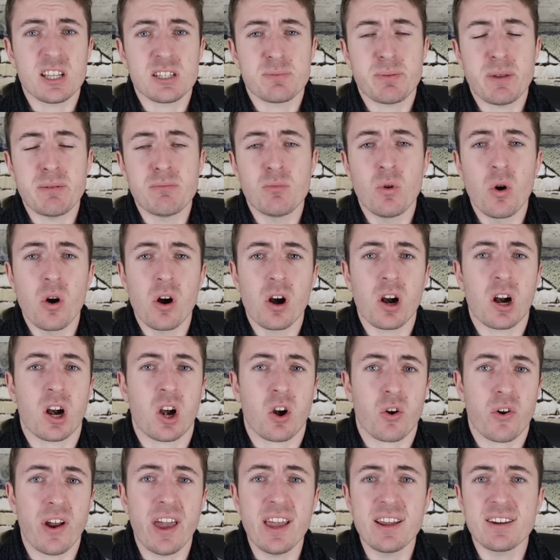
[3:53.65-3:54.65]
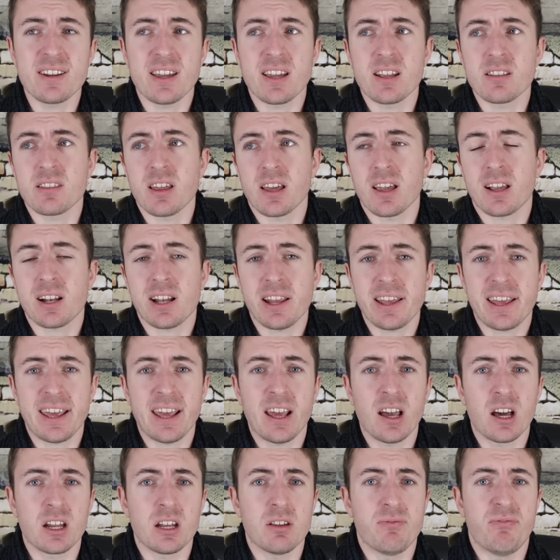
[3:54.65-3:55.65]
has been more grating than
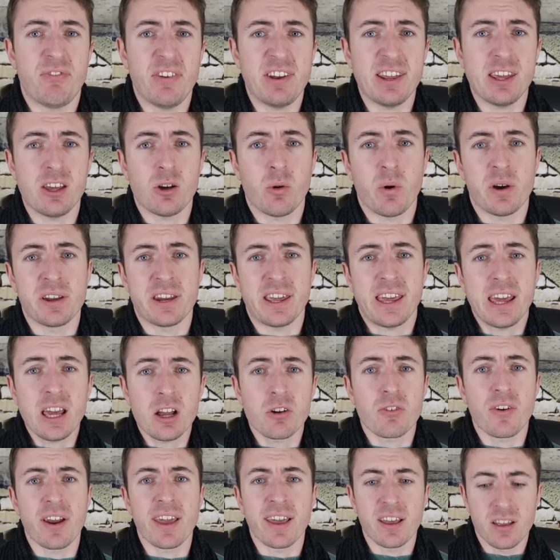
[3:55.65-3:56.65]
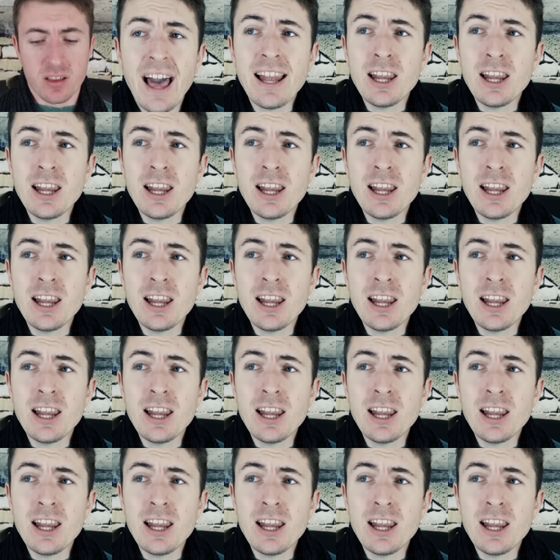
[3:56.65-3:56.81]
clicking on a video and hearing,